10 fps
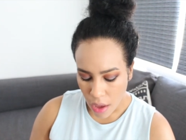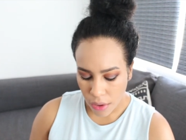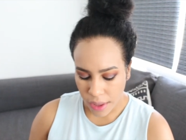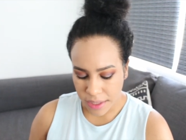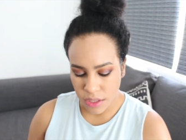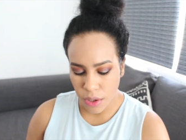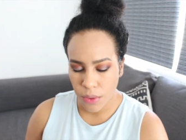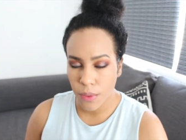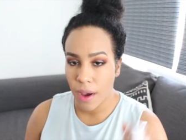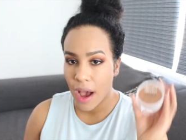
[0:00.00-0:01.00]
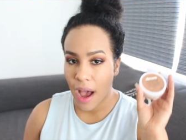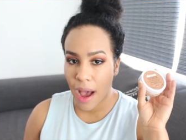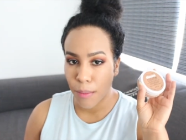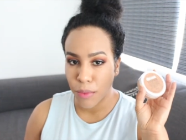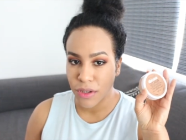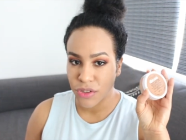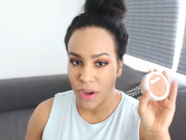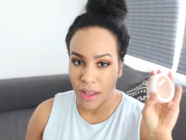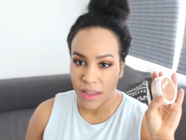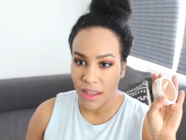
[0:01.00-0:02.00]
Okay, so I'm gonna
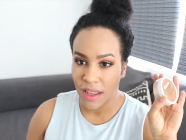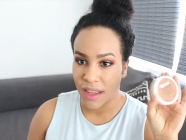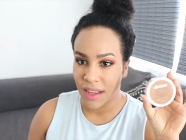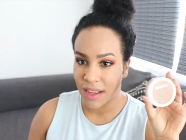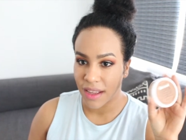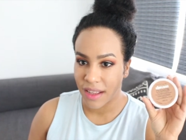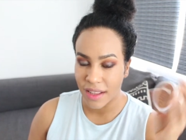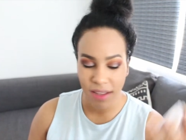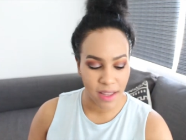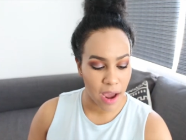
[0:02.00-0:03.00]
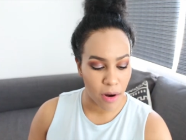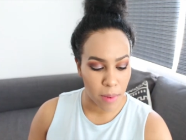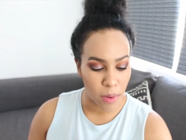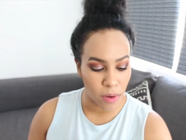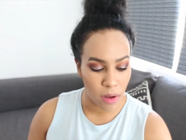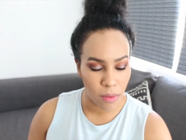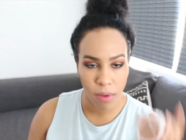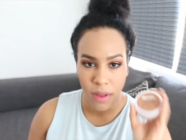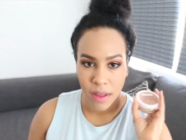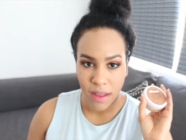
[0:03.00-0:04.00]
try the caramel now.
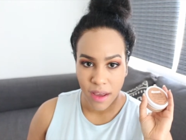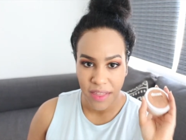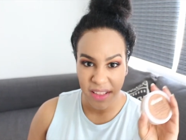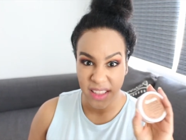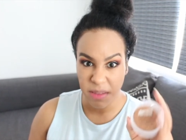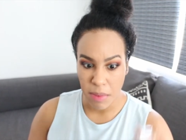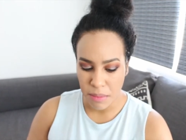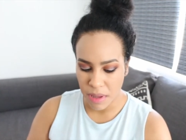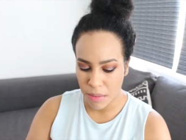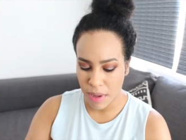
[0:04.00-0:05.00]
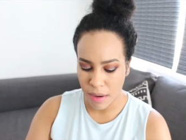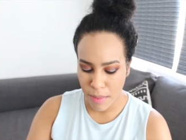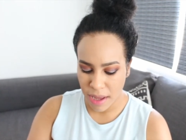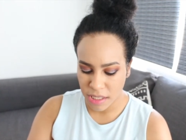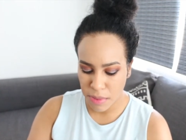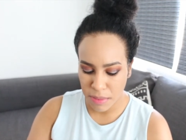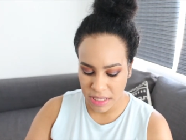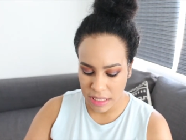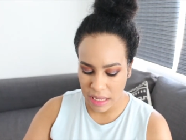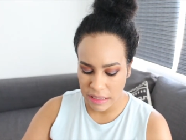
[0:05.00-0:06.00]
I think this might be a better match. Maybe
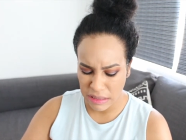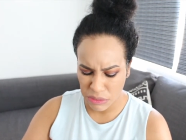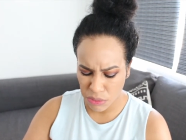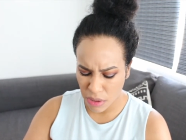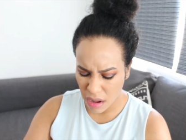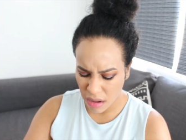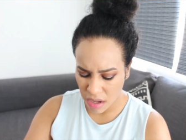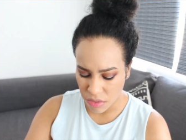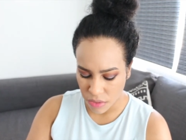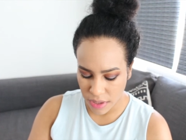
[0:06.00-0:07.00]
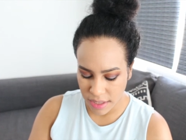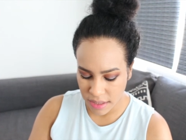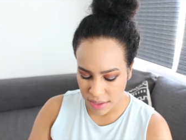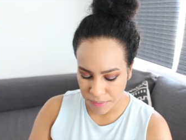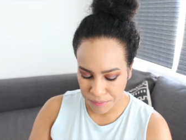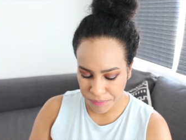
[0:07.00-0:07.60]
slightly too dark. I don't know. Let's see.